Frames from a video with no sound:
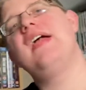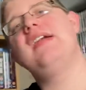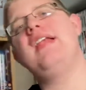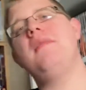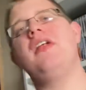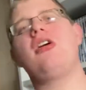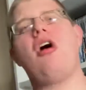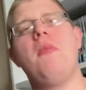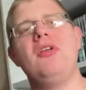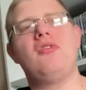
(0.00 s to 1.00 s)
Let me know in the
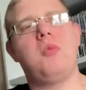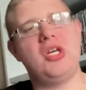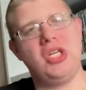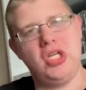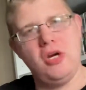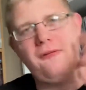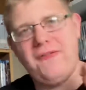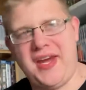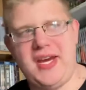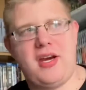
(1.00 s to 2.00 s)
comments what you
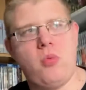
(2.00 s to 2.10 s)
think.